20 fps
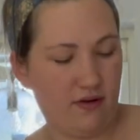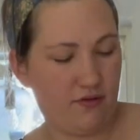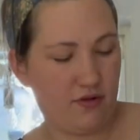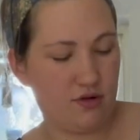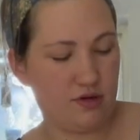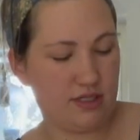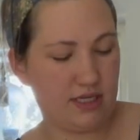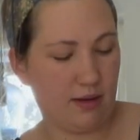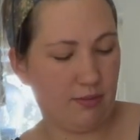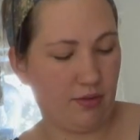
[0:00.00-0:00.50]
you
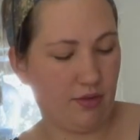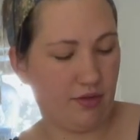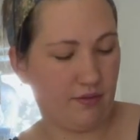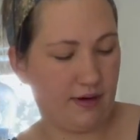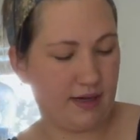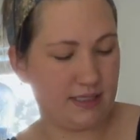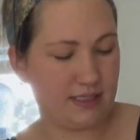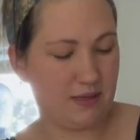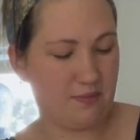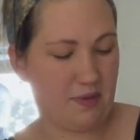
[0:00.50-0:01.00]
double the
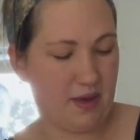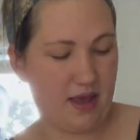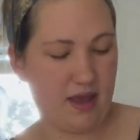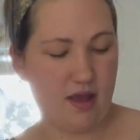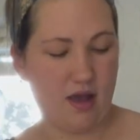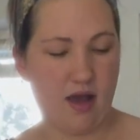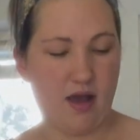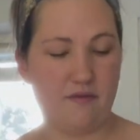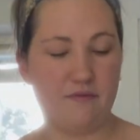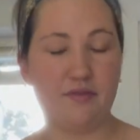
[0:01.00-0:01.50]
recipe
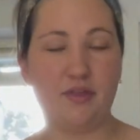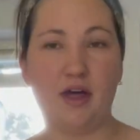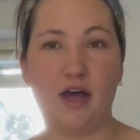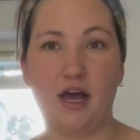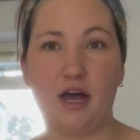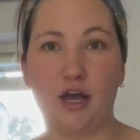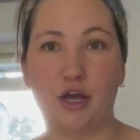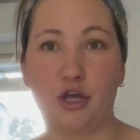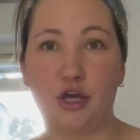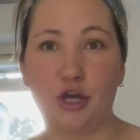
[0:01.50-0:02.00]
of
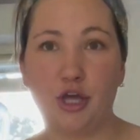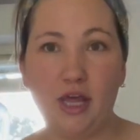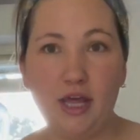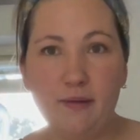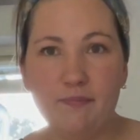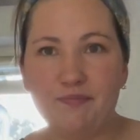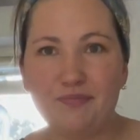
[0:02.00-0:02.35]
the cookie,